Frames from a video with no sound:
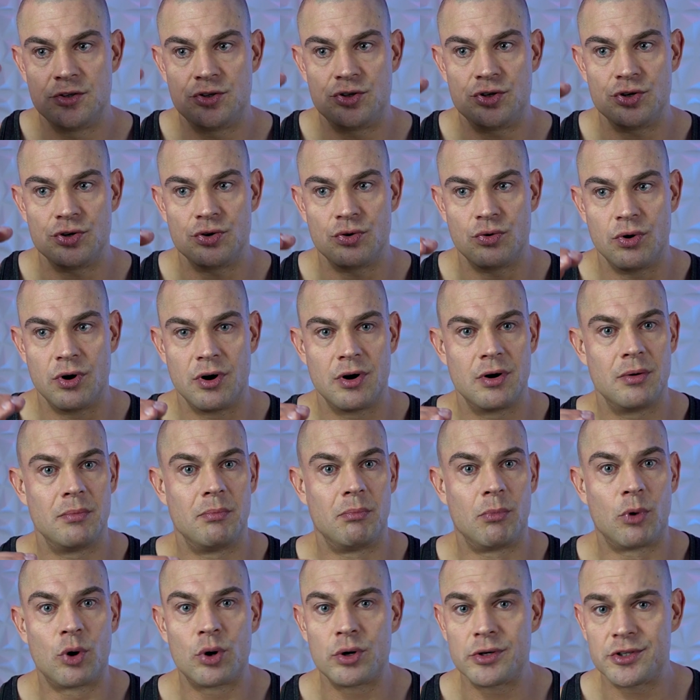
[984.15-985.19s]
to
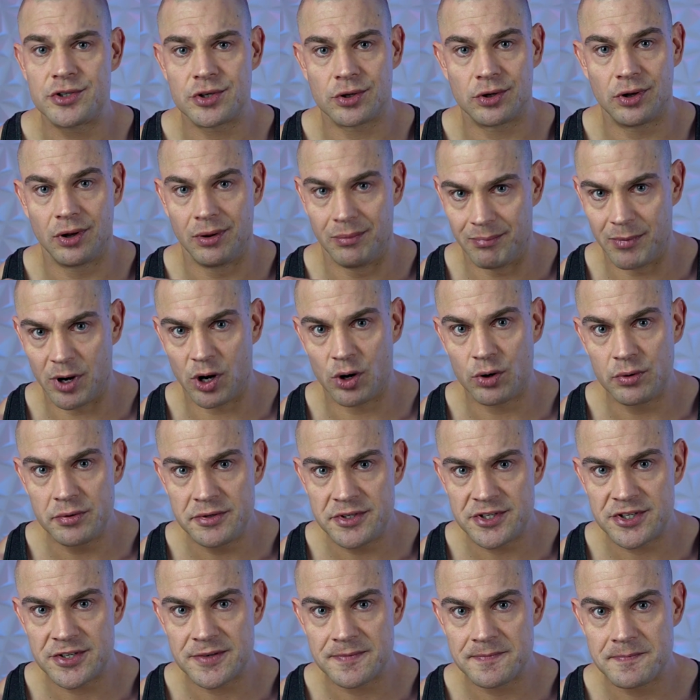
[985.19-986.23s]
mortal
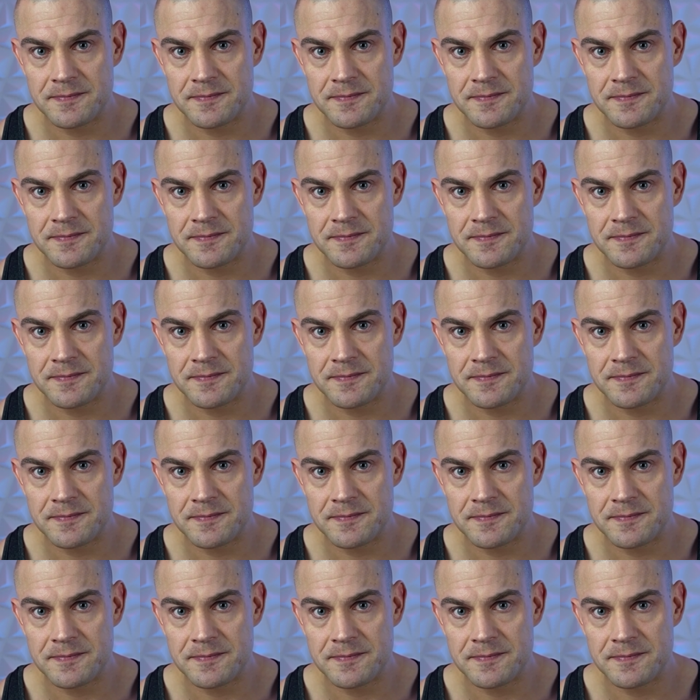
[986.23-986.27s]
mode,